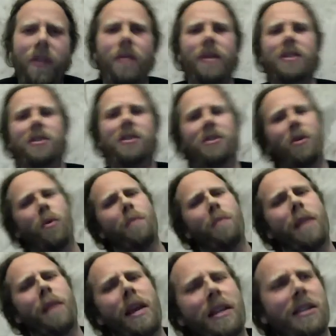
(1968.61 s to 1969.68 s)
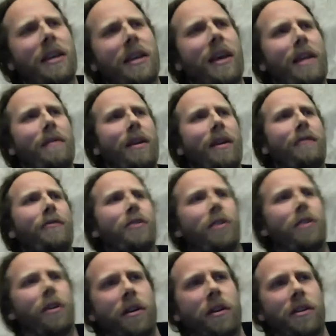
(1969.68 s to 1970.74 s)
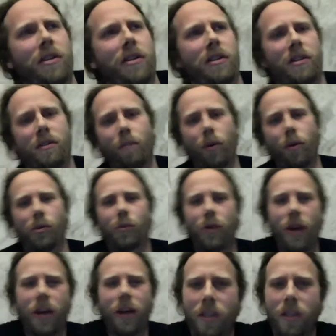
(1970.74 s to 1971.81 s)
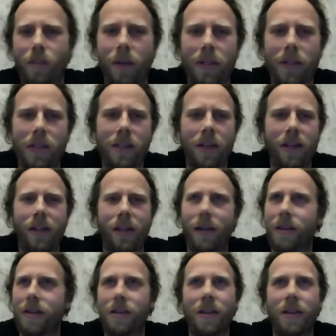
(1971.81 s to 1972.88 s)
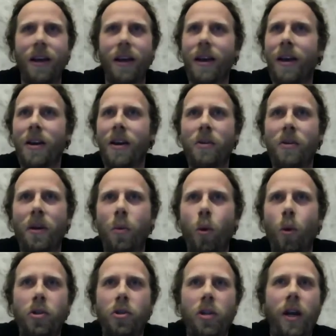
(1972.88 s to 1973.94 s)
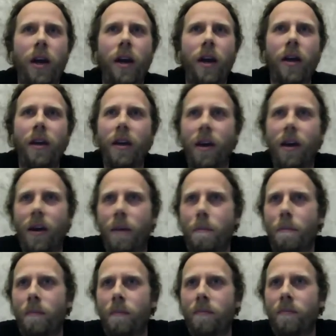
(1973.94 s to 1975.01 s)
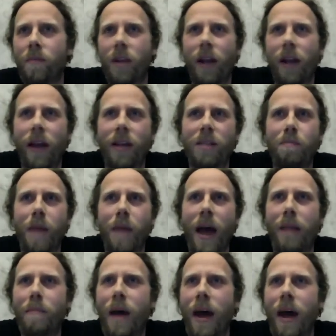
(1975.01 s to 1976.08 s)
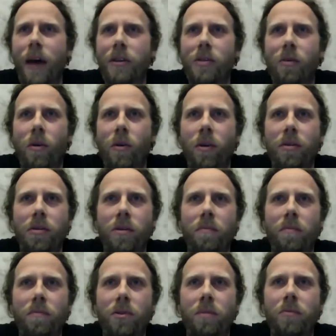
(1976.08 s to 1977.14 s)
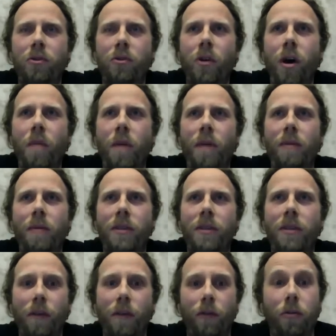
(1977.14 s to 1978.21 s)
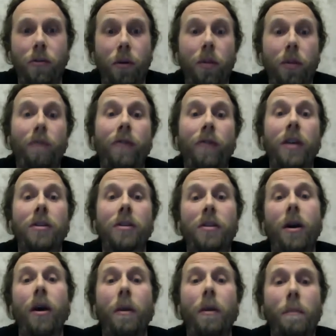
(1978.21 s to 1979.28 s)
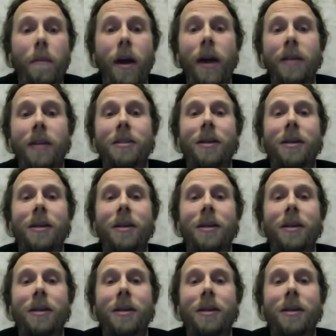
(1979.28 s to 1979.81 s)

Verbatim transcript: It's so amazing, even if a lot is post production, but still, it's you can watch like um, the latest Mad Max or some some drama. But photography is amazing.